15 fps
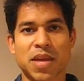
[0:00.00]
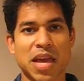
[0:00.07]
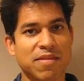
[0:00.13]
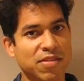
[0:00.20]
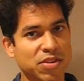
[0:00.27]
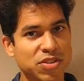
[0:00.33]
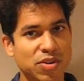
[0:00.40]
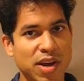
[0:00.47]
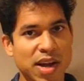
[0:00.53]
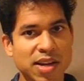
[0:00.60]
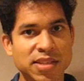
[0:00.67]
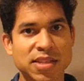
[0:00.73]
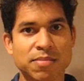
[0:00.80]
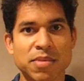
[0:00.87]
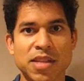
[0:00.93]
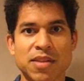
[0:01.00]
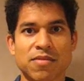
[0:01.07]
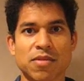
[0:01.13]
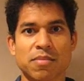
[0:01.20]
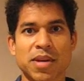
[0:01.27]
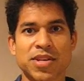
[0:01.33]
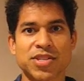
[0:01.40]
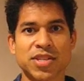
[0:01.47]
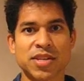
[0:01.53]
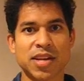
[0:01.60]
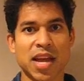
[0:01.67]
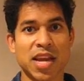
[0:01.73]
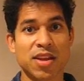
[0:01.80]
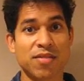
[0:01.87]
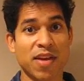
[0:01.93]
If you tried some of the
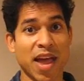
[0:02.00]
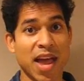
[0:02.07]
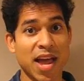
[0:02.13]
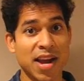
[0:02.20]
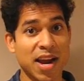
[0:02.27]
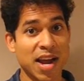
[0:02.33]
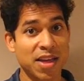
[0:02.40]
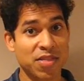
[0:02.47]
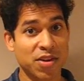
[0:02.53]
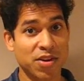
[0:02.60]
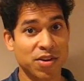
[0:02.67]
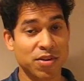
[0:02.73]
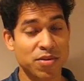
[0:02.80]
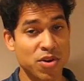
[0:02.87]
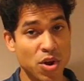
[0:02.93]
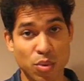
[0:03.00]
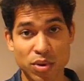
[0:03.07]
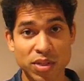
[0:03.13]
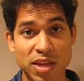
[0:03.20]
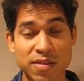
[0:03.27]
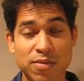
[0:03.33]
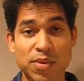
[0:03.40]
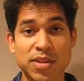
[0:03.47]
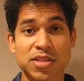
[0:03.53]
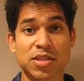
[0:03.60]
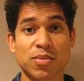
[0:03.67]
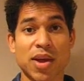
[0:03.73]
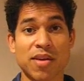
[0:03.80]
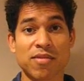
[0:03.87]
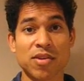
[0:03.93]
information and you've had either no relief
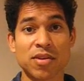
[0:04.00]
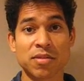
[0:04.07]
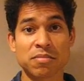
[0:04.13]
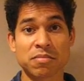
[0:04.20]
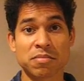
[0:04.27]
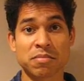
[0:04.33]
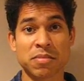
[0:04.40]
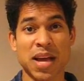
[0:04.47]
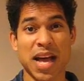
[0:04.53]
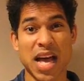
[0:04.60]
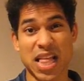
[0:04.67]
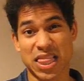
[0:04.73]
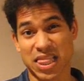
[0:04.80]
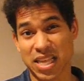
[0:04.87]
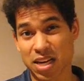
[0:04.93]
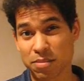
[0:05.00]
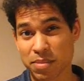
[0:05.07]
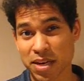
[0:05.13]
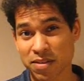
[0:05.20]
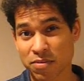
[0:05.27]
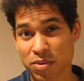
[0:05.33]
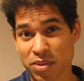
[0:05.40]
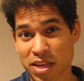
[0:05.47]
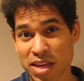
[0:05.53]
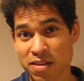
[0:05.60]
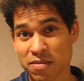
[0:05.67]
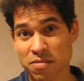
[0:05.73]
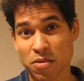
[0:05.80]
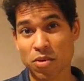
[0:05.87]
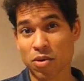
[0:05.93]
whatsoever, a little bit of
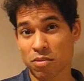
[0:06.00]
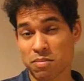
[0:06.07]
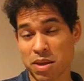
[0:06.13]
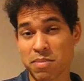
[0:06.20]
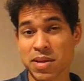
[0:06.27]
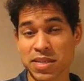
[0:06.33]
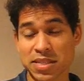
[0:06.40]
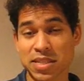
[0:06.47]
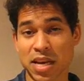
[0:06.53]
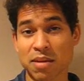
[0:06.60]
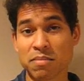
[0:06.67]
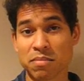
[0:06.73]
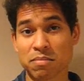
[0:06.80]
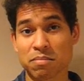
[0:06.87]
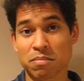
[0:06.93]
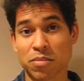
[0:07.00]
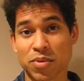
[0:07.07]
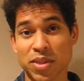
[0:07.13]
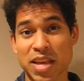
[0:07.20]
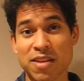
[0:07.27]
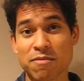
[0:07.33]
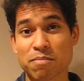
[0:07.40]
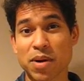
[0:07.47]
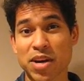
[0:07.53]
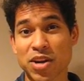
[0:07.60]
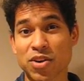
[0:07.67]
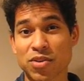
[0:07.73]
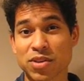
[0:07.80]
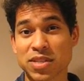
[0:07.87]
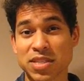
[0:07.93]
relief, or maybe some relief but
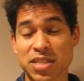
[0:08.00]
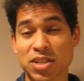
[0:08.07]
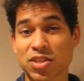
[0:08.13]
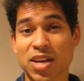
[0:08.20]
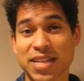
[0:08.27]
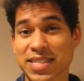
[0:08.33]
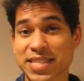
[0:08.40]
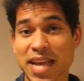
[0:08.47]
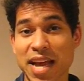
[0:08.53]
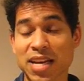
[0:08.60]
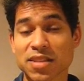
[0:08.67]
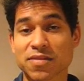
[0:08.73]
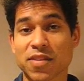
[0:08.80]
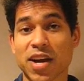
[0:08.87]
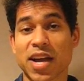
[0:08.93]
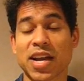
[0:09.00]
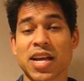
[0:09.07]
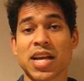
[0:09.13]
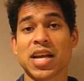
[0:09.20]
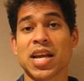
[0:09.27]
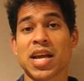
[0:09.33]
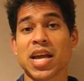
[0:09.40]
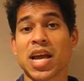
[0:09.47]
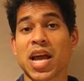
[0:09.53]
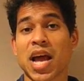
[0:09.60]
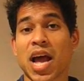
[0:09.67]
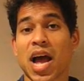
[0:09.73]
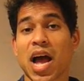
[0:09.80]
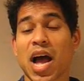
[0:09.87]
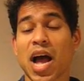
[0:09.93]
you're still not satisfied,
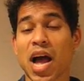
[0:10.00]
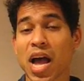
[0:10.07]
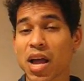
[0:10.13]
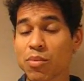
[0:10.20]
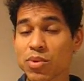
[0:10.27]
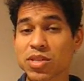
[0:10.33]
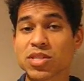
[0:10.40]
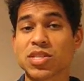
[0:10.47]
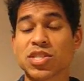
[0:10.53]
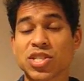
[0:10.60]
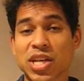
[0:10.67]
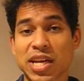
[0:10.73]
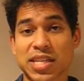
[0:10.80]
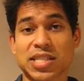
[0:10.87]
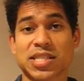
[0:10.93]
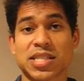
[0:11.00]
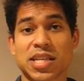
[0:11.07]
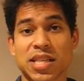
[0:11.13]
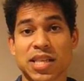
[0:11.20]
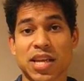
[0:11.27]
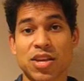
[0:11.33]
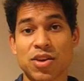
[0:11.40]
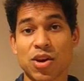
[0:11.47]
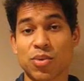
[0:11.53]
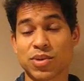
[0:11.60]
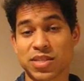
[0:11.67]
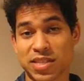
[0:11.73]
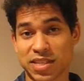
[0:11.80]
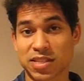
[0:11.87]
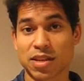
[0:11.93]
I would suggest that you go
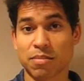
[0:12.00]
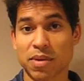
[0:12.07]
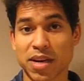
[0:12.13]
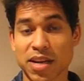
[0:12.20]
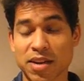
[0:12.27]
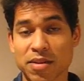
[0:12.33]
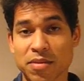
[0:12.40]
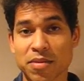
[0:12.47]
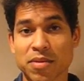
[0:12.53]
and see somebody.